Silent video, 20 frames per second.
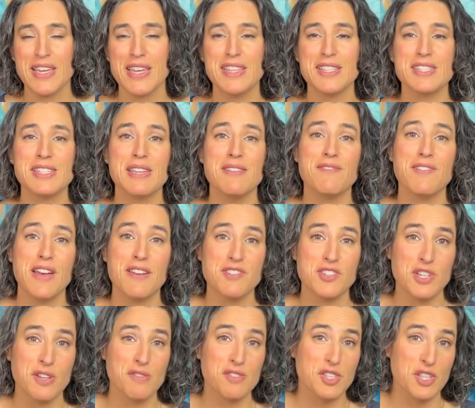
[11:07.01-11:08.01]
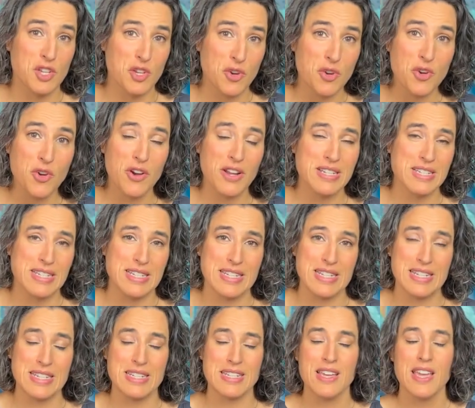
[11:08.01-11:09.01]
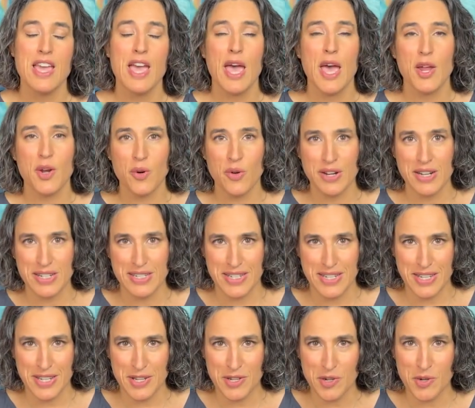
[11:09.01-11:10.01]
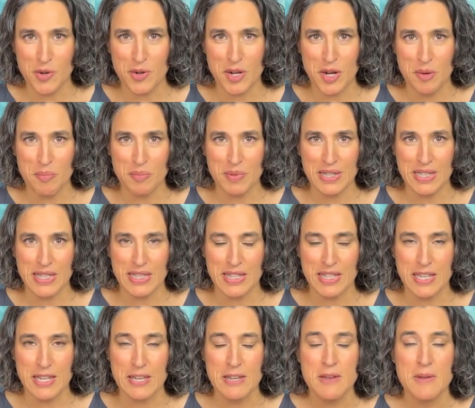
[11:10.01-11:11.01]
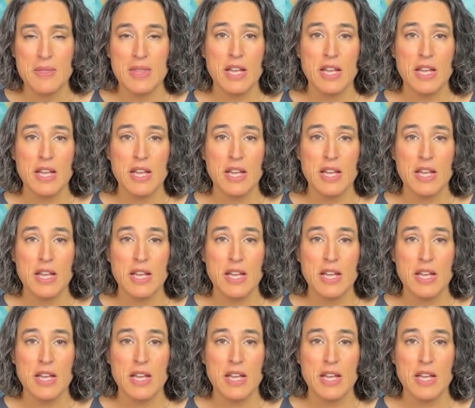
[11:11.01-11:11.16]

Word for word: and the same five shifts that you're going to need in order to heal completely.